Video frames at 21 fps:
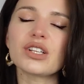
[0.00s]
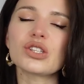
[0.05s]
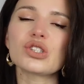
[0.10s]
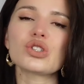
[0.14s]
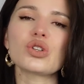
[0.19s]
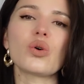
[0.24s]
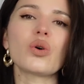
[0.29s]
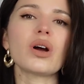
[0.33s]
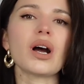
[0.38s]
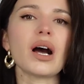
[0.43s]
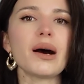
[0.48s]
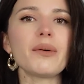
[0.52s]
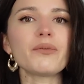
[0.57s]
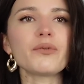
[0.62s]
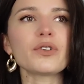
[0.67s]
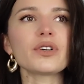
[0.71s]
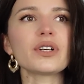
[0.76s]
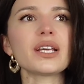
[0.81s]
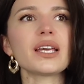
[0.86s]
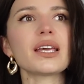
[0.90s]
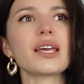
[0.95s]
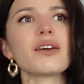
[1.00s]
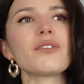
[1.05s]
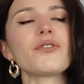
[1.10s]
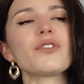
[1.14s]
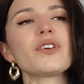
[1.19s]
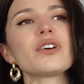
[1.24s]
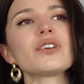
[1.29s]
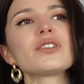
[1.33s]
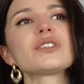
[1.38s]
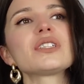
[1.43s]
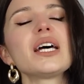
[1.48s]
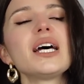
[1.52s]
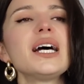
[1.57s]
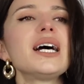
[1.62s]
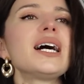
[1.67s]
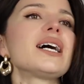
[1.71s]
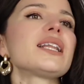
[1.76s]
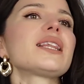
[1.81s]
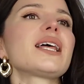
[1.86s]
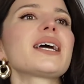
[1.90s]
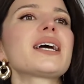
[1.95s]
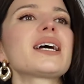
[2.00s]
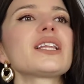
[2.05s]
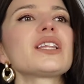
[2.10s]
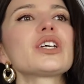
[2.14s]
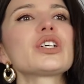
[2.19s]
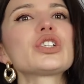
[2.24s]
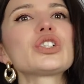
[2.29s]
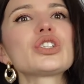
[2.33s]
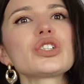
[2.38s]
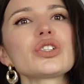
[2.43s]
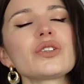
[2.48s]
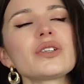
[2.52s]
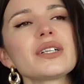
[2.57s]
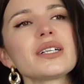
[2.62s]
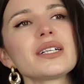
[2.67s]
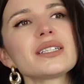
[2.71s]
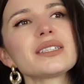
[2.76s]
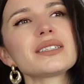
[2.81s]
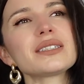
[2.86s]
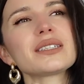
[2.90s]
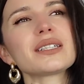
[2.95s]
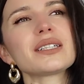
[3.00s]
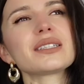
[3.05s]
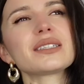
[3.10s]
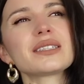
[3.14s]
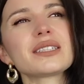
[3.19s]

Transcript: It's so comforting. It feels like a luxurious,